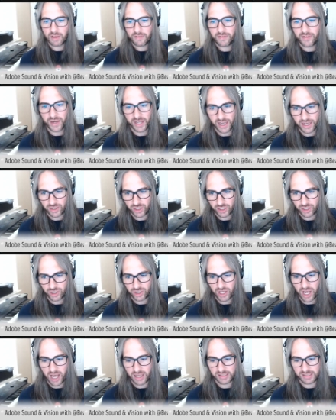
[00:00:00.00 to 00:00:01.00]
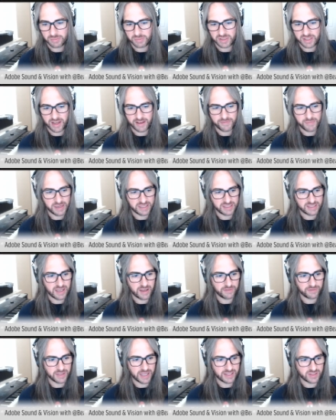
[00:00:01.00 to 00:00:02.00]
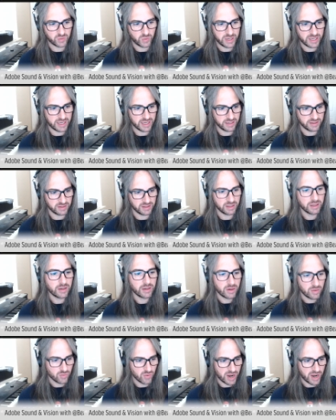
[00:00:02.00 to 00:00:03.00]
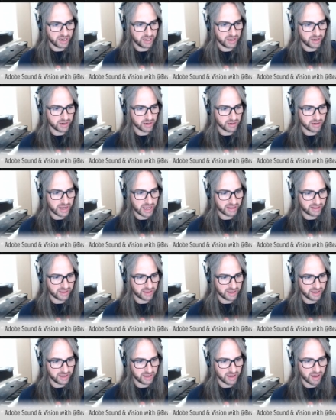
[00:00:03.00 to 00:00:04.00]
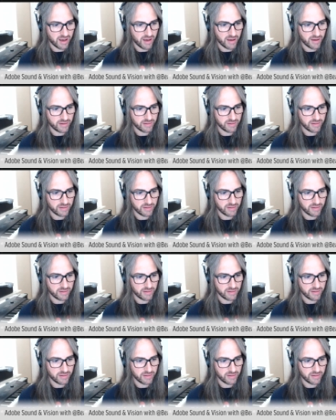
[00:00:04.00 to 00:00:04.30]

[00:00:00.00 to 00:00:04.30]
Funny, I just shot some stuff myself last weekend right here at the